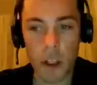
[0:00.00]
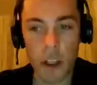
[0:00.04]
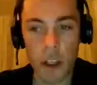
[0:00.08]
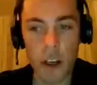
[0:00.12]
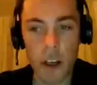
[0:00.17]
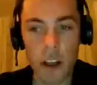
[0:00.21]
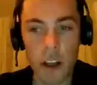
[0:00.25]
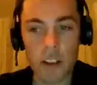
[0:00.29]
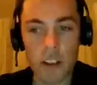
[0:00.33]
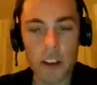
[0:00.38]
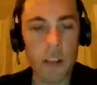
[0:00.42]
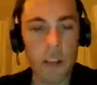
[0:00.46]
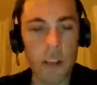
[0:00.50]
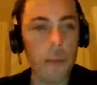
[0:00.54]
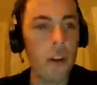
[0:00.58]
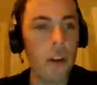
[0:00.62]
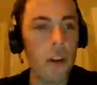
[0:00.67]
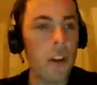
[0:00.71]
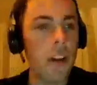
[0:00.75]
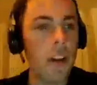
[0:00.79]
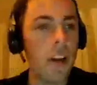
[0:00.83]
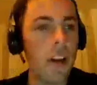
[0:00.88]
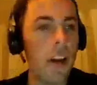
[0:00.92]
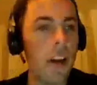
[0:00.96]
Yeah,
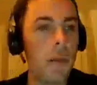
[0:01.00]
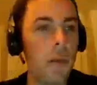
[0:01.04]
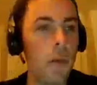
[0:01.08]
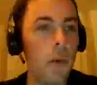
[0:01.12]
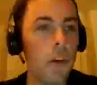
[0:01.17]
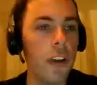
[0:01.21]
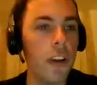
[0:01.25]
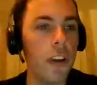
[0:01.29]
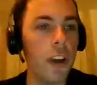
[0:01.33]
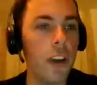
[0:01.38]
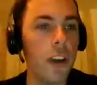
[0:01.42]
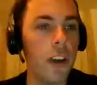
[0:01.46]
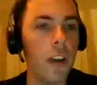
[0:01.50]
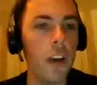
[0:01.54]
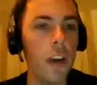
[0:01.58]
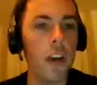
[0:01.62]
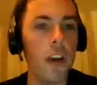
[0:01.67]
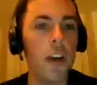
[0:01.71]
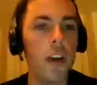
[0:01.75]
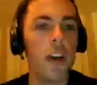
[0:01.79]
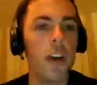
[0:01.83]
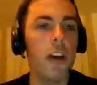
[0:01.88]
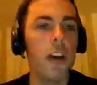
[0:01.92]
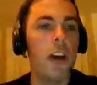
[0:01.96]
definitely. I'm looking at
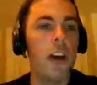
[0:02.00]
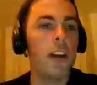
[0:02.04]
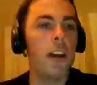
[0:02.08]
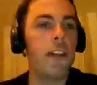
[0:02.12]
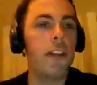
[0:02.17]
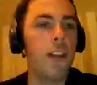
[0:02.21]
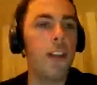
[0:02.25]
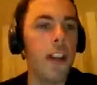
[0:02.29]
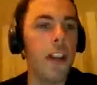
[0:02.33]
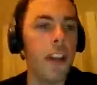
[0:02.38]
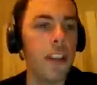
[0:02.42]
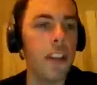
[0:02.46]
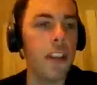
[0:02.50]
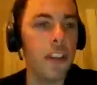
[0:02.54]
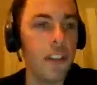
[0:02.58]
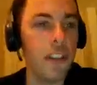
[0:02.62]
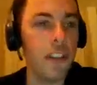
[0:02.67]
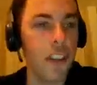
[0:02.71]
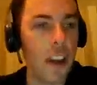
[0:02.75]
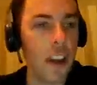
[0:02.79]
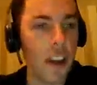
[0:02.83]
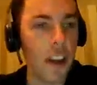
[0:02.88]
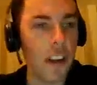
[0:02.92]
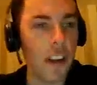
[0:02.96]
the
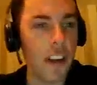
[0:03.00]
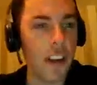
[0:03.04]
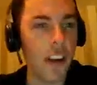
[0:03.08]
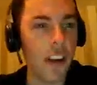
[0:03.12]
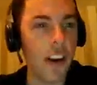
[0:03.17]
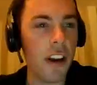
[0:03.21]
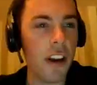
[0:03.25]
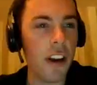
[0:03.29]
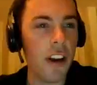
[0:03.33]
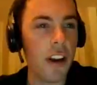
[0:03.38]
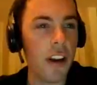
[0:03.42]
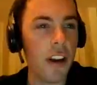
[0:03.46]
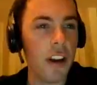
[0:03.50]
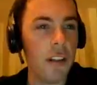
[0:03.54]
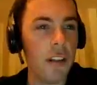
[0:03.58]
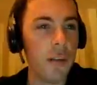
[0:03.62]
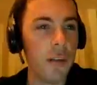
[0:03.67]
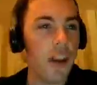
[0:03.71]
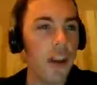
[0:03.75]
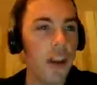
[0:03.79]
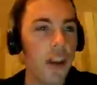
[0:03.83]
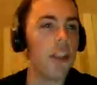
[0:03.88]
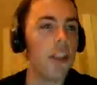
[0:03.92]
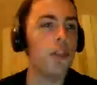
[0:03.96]
list, and if I